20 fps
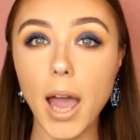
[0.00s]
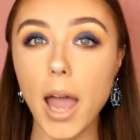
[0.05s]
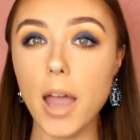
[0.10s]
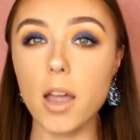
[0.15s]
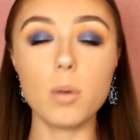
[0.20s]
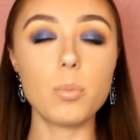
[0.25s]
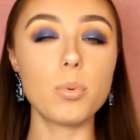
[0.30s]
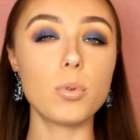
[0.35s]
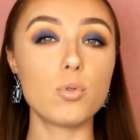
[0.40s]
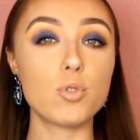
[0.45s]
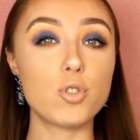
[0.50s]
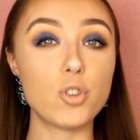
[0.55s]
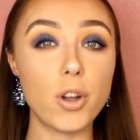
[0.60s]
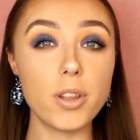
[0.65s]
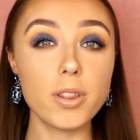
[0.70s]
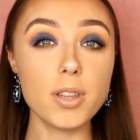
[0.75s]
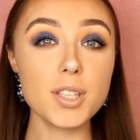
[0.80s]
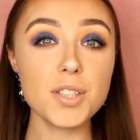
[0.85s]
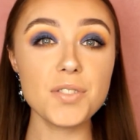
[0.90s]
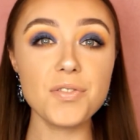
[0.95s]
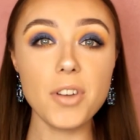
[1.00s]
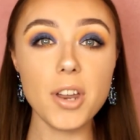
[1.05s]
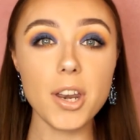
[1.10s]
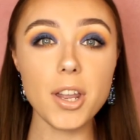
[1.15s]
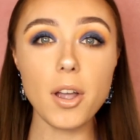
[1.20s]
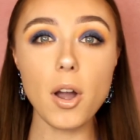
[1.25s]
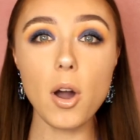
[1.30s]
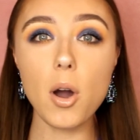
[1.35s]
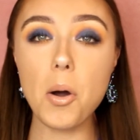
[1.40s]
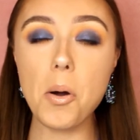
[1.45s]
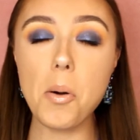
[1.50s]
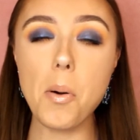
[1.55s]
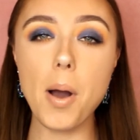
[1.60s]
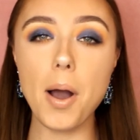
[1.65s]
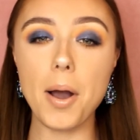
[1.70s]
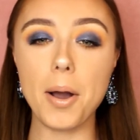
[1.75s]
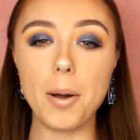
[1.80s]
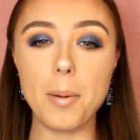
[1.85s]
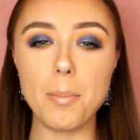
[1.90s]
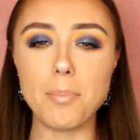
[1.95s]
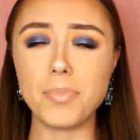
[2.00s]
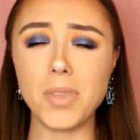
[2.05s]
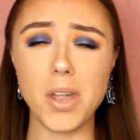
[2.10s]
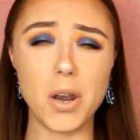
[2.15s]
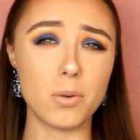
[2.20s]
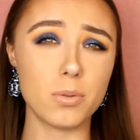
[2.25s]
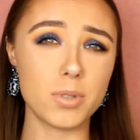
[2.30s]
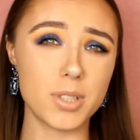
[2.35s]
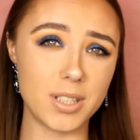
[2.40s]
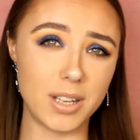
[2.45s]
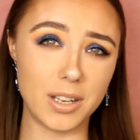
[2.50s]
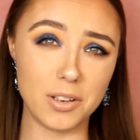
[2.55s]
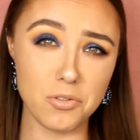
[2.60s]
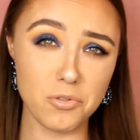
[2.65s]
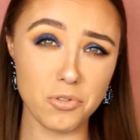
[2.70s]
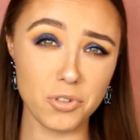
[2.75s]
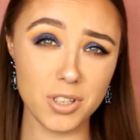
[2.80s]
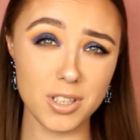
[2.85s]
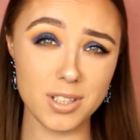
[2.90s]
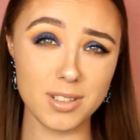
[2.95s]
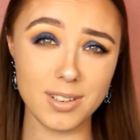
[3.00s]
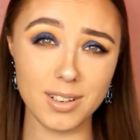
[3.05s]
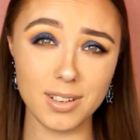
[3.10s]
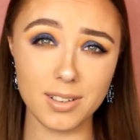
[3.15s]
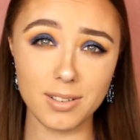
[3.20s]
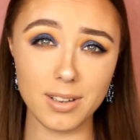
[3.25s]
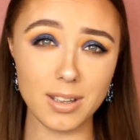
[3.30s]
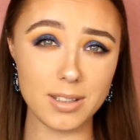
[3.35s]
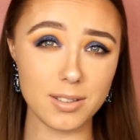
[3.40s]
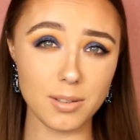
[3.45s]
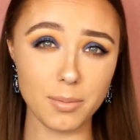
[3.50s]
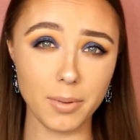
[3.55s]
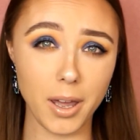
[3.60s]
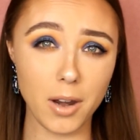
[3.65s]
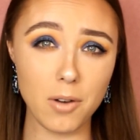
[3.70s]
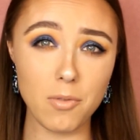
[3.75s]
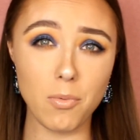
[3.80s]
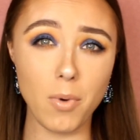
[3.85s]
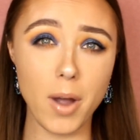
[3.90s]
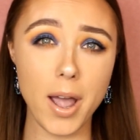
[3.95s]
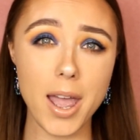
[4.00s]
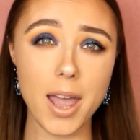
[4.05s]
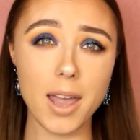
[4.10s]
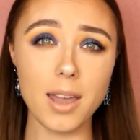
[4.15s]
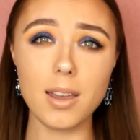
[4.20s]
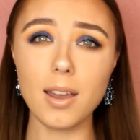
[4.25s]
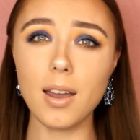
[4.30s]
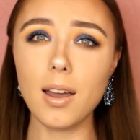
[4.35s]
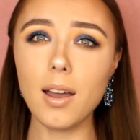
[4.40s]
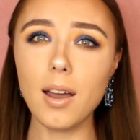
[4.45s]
I hope you enjoyed this video, that it was interesting in some kind of way.